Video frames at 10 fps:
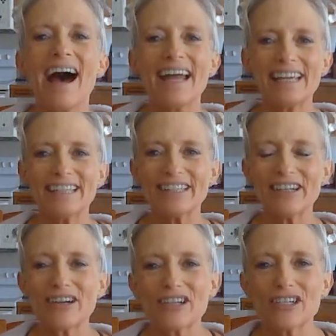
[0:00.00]
Hi,
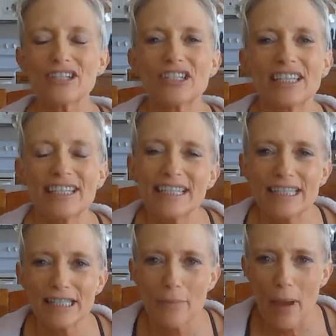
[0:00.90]
kindergartners. It
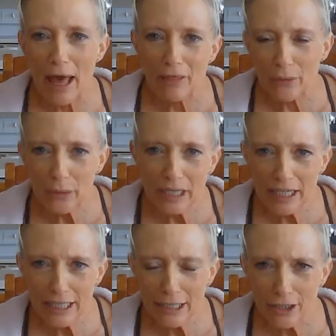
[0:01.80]
is the Math
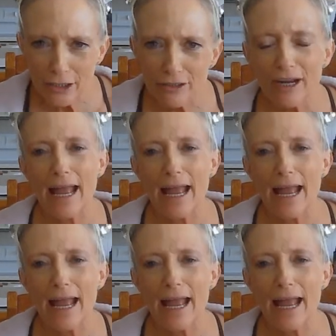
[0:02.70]
Queen here.